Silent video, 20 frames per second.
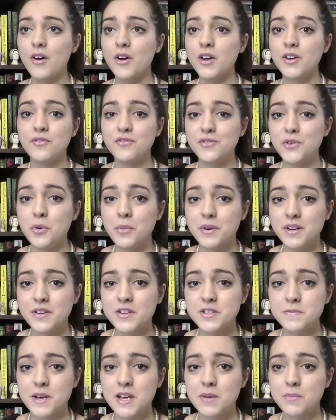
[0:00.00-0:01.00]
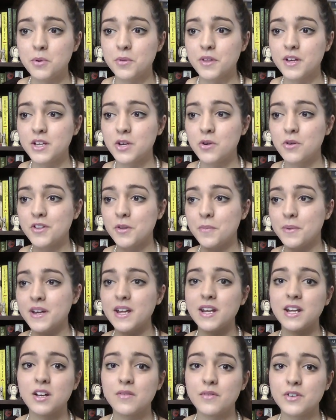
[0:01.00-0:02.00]
if you're one of those people that you're at the
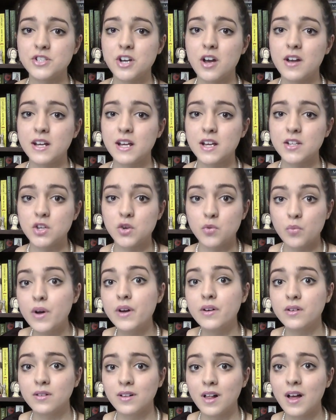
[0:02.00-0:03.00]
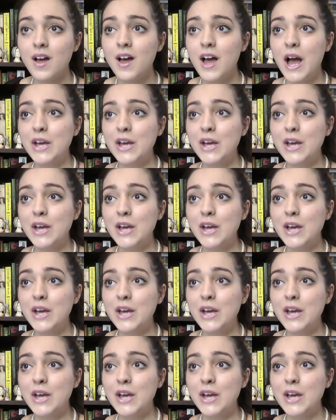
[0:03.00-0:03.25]
beginning of a journey, and you will